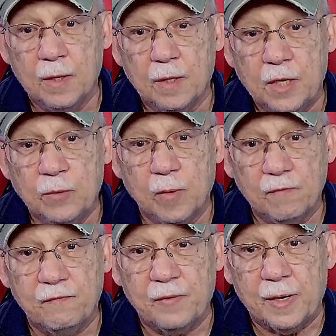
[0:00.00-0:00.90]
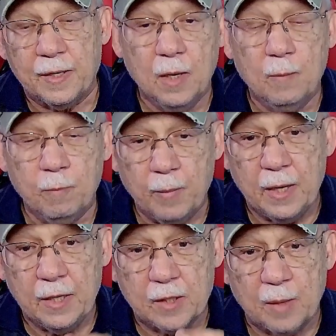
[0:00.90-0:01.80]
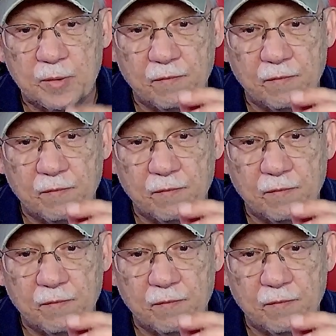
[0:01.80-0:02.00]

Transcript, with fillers: you will find many types of